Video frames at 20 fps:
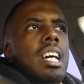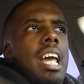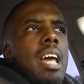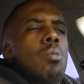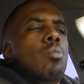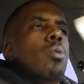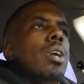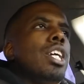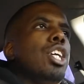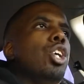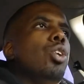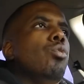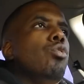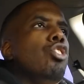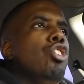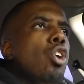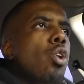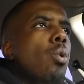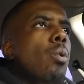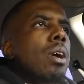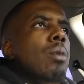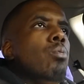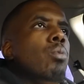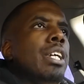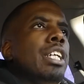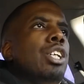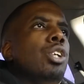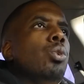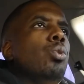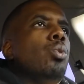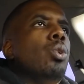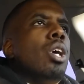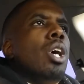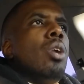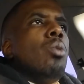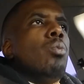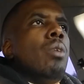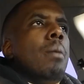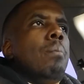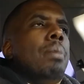And when you do it,
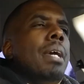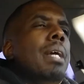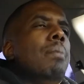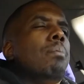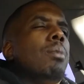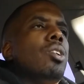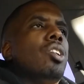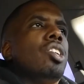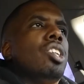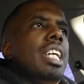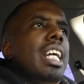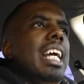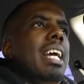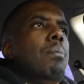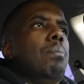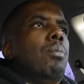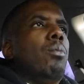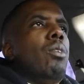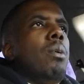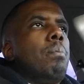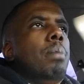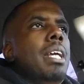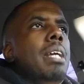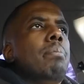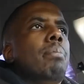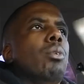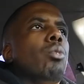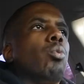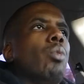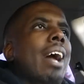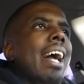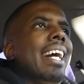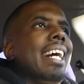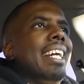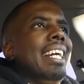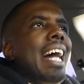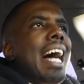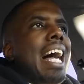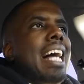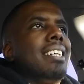when people see it, when people
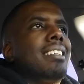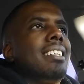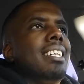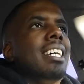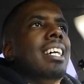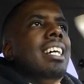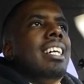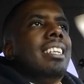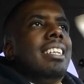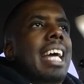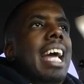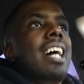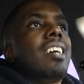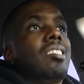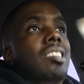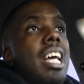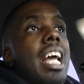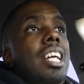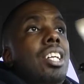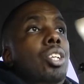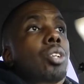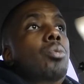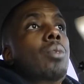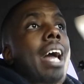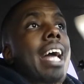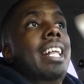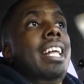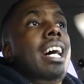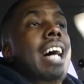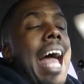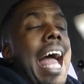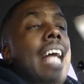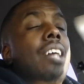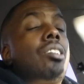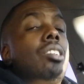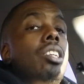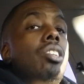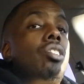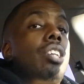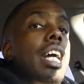recognize it, they'll
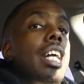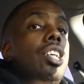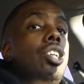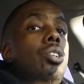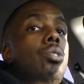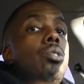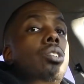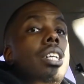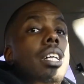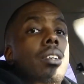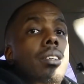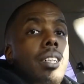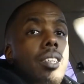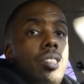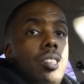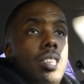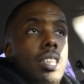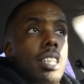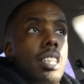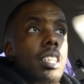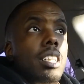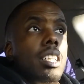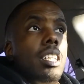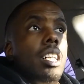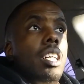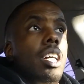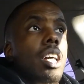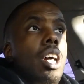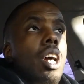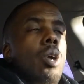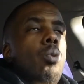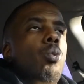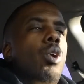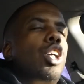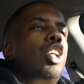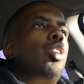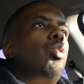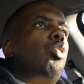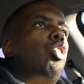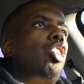actually take you seriously.
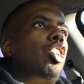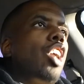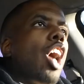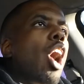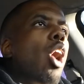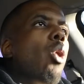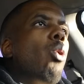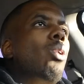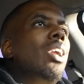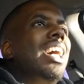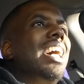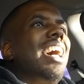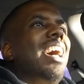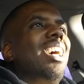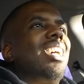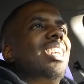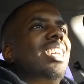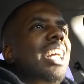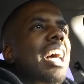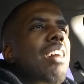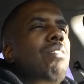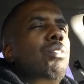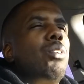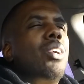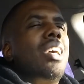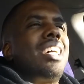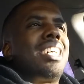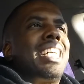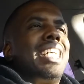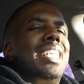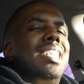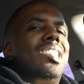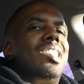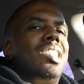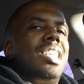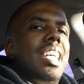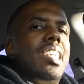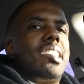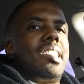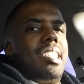When you show a level of
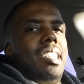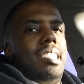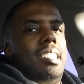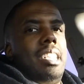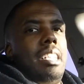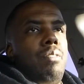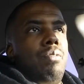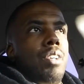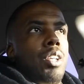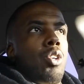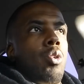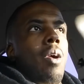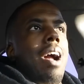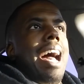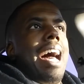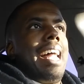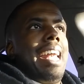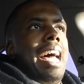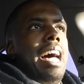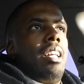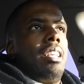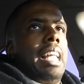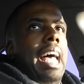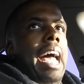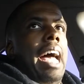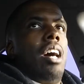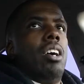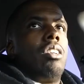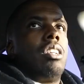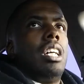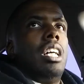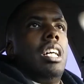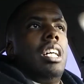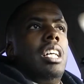consistency, for crying out loud,